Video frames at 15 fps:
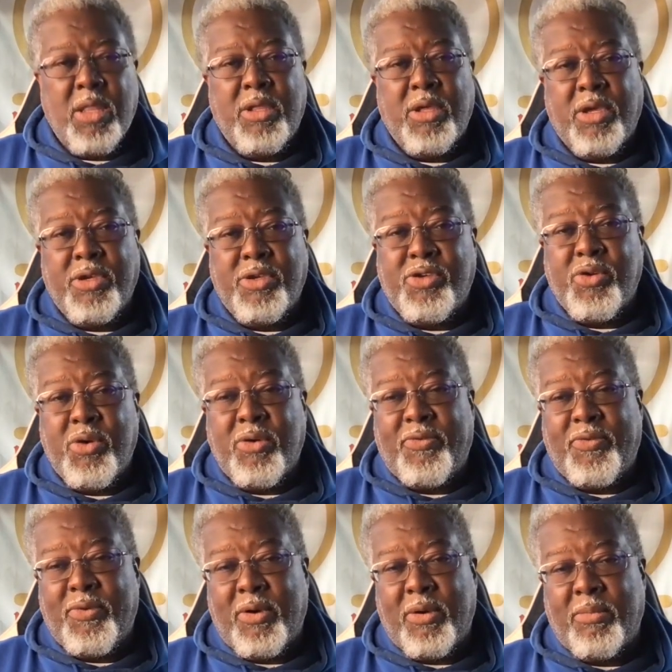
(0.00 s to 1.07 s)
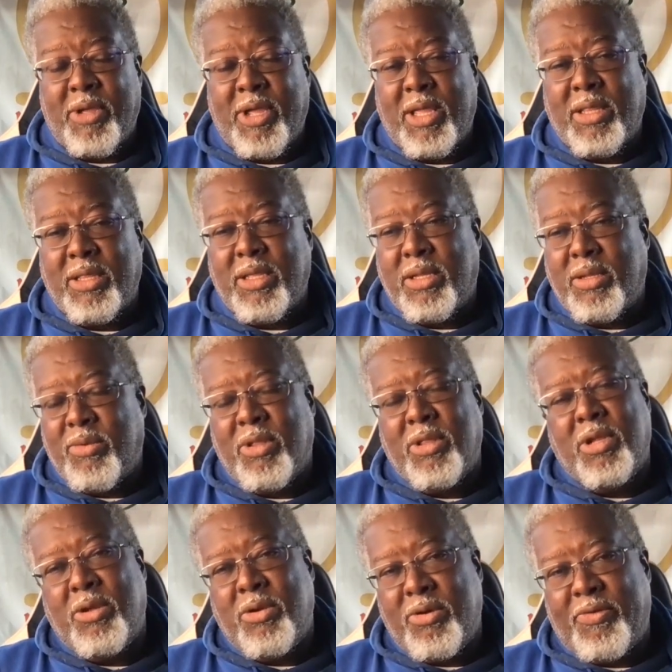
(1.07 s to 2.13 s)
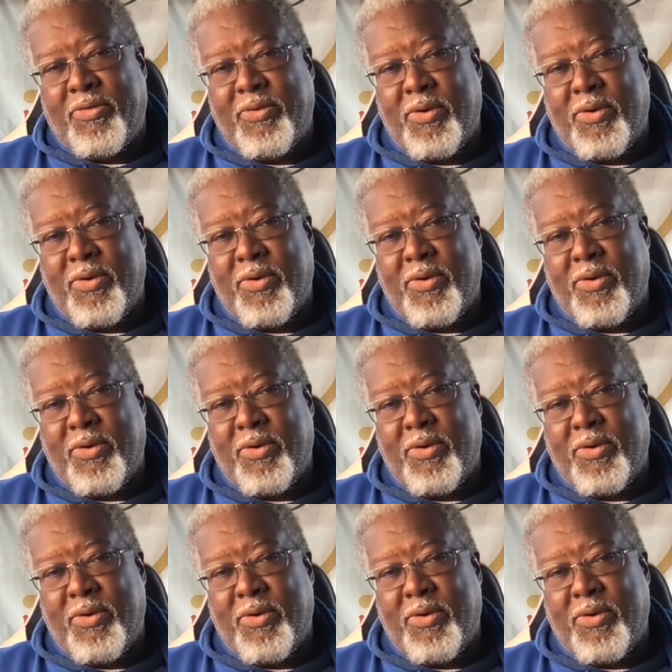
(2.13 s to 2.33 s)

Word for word: the short form and then, well, the lunar